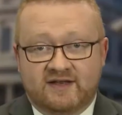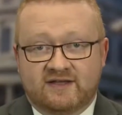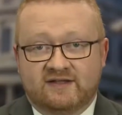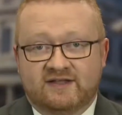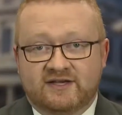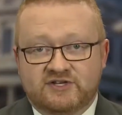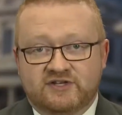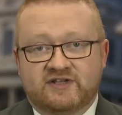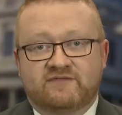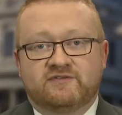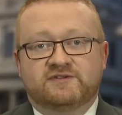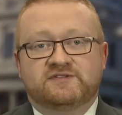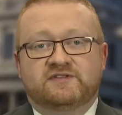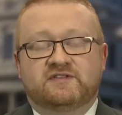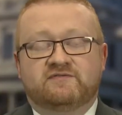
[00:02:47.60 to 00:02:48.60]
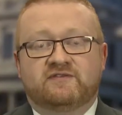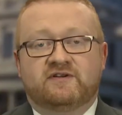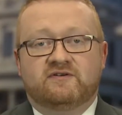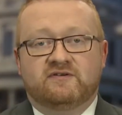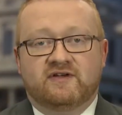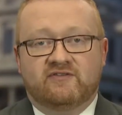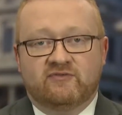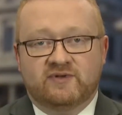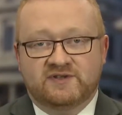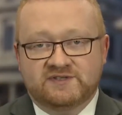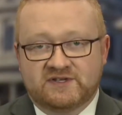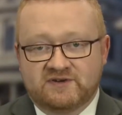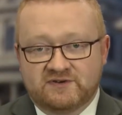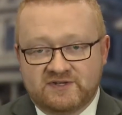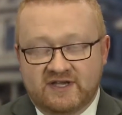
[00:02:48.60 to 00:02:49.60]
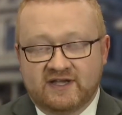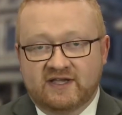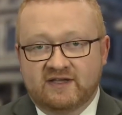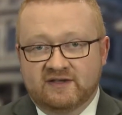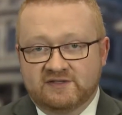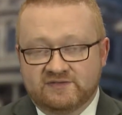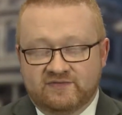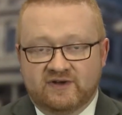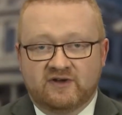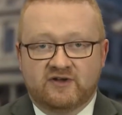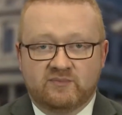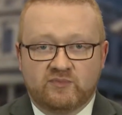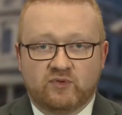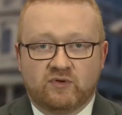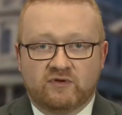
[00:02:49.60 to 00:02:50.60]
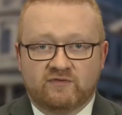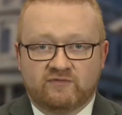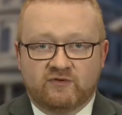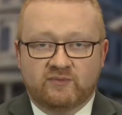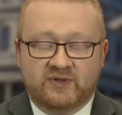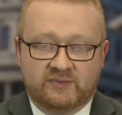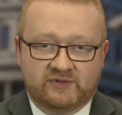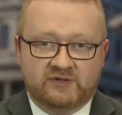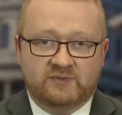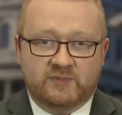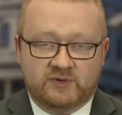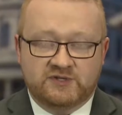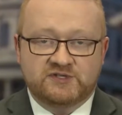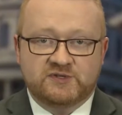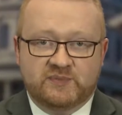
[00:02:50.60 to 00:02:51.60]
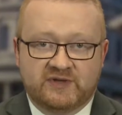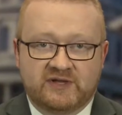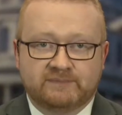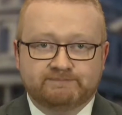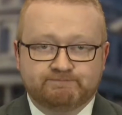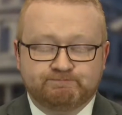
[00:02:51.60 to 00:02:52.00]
collection efforts that the federal government is undertaking, it's very important for people to participate.